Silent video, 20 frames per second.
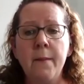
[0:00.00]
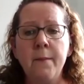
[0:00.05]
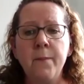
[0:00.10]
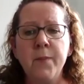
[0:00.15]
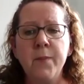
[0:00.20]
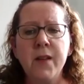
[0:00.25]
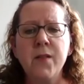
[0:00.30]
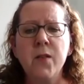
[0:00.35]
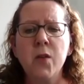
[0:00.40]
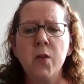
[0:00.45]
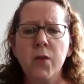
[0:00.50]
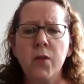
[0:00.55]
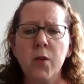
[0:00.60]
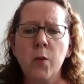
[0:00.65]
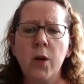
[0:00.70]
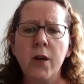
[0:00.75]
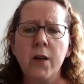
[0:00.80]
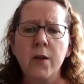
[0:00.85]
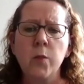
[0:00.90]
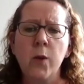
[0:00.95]
This also
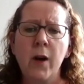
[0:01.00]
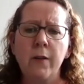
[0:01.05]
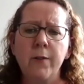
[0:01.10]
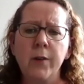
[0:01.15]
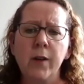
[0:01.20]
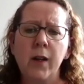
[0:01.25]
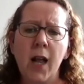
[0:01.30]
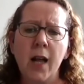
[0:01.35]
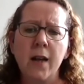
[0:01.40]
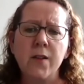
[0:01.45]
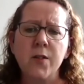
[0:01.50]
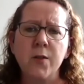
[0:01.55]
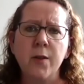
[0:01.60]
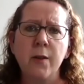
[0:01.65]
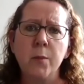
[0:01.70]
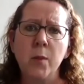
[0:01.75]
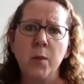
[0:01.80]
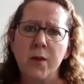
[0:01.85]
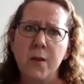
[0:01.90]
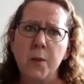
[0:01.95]
works well for clients who have
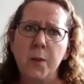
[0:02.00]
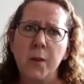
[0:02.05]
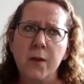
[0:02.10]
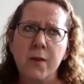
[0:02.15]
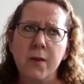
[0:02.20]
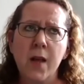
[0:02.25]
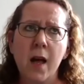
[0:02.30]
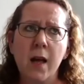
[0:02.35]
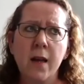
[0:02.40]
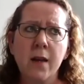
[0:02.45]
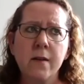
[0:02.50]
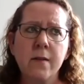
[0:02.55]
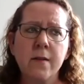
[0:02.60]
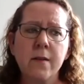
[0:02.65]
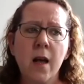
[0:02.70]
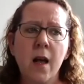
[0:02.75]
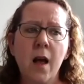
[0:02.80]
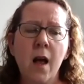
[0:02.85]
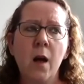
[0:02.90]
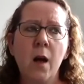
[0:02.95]
multiple sites.
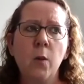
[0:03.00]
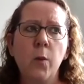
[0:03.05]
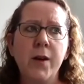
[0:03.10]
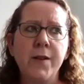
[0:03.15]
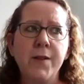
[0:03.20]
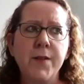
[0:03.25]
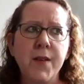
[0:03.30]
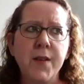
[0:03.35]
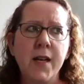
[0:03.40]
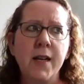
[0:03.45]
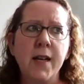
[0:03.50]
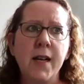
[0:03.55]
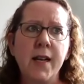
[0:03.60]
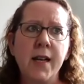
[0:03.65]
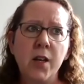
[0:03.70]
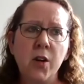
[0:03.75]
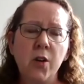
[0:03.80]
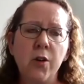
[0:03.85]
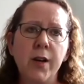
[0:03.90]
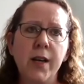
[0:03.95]
We've seen an
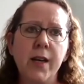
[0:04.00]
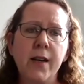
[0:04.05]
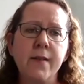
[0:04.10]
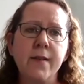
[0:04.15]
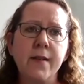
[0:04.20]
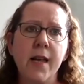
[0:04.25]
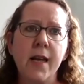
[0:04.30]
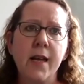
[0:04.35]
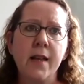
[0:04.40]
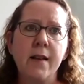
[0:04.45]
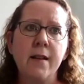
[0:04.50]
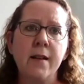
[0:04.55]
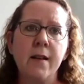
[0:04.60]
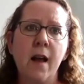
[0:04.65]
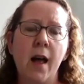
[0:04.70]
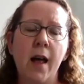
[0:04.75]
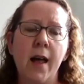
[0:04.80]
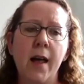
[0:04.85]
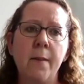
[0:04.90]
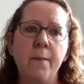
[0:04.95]
increase in
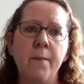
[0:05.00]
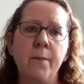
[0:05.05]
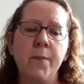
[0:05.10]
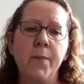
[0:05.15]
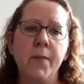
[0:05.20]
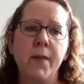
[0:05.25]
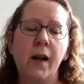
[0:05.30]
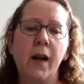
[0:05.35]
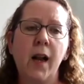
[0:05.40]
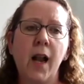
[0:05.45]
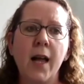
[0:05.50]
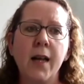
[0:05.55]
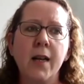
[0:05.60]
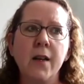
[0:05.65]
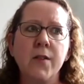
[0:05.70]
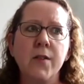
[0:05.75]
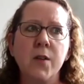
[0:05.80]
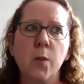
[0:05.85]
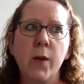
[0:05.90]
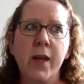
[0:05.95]
the
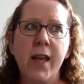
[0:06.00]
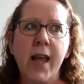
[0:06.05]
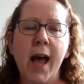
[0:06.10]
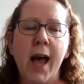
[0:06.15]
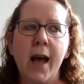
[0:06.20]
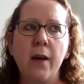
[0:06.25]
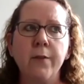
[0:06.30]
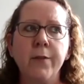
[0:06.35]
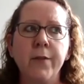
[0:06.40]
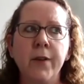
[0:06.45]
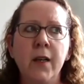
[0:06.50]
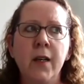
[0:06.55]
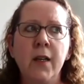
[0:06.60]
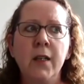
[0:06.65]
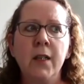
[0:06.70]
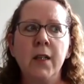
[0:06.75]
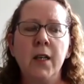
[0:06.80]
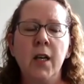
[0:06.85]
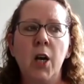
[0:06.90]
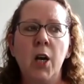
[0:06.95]
clients that we have
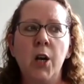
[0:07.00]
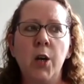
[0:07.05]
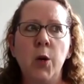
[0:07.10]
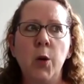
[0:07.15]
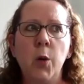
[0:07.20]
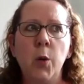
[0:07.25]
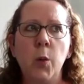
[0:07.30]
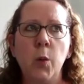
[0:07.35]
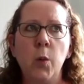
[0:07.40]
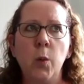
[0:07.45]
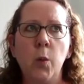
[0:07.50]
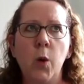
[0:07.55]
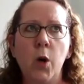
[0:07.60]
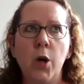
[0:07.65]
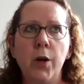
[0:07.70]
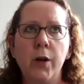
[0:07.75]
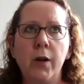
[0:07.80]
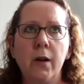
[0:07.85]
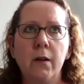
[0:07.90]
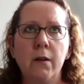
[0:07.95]
who
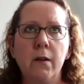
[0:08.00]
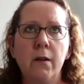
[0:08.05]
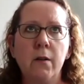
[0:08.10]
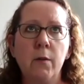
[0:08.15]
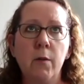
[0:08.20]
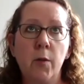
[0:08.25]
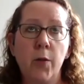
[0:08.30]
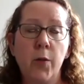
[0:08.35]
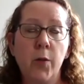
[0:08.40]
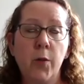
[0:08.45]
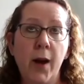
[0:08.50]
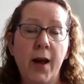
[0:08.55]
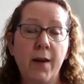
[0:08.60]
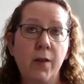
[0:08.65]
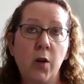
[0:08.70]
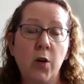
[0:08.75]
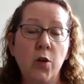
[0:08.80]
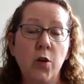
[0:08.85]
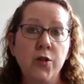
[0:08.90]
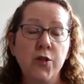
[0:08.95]
work throughout
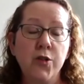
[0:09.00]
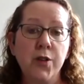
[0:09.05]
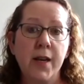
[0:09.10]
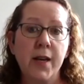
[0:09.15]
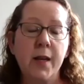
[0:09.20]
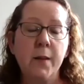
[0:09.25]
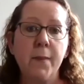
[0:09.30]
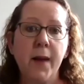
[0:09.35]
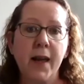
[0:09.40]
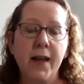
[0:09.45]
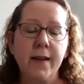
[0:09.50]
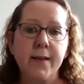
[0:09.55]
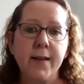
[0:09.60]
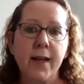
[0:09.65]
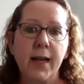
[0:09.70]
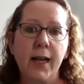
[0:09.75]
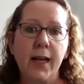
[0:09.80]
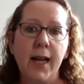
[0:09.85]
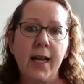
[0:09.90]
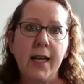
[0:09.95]
the country,
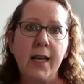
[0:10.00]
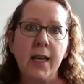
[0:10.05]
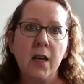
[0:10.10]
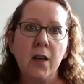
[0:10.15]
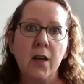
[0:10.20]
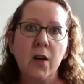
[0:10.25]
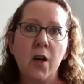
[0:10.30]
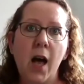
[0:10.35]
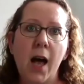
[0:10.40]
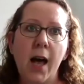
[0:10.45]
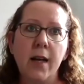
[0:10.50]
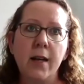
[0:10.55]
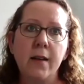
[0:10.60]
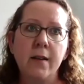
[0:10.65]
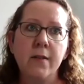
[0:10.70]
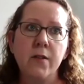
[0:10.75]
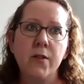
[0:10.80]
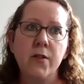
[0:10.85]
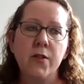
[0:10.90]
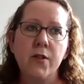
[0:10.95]
basically,
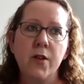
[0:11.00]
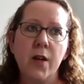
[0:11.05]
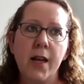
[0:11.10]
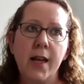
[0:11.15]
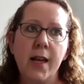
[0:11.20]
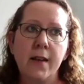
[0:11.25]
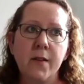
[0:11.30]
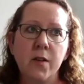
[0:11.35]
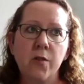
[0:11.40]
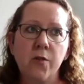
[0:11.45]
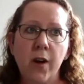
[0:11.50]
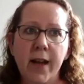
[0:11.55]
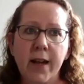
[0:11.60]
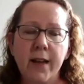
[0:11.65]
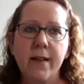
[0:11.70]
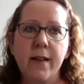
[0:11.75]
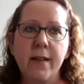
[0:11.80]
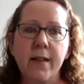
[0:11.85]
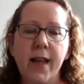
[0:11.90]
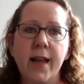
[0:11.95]
and it's great
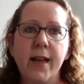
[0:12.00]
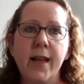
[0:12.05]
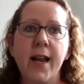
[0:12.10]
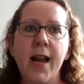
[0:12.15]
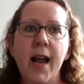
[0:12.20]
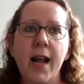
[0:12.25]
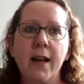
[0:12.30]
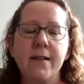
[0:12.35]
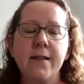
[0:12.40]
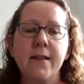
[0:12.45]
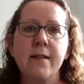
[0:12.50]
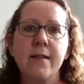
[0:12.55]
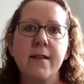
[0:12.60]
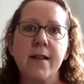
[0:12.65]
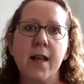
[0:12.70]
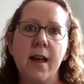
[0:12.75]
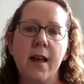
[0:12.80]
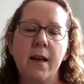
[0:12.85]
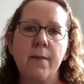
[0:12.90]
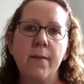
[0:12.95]
that they can access
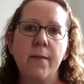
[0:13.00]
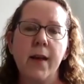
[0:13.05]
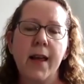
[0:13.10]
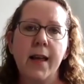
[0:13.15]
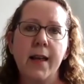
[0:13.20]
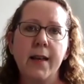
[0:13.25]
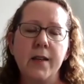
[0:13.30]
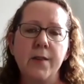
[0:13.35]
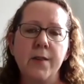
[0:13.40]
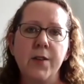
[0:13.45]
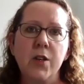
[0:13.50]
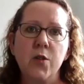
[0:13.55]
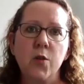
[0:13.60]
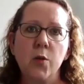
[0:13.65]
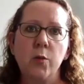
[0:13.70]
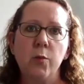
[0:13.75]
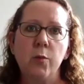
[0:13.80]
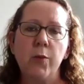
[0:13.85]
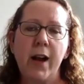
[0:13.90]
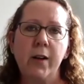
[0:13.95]
their
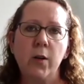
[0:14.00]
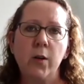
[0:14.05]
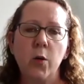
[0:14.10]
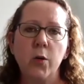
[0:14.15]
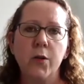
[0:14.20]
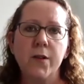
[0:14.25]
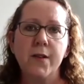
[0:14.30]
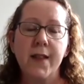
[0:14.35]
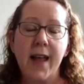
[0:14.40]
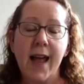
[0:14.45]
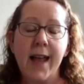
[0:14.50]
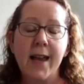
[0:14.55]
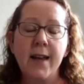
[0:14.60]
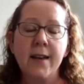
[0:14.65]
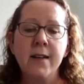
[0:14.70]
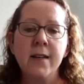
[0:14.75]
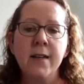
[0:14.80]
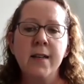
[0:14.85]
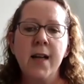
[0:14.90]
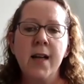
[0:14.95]
individual records then,
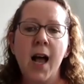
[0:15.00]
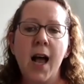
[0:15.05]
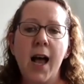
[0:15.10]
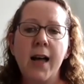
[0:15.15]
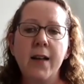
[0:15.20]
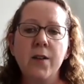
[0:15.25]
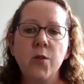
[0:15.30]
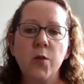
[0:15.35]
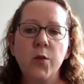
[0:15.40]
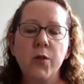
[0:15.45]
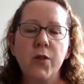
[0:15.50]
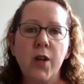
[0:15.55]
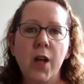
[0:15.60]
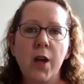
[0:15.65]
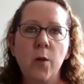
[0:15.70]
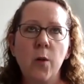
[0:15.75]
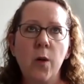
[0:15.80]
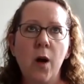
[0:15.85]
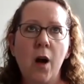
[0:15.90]
and also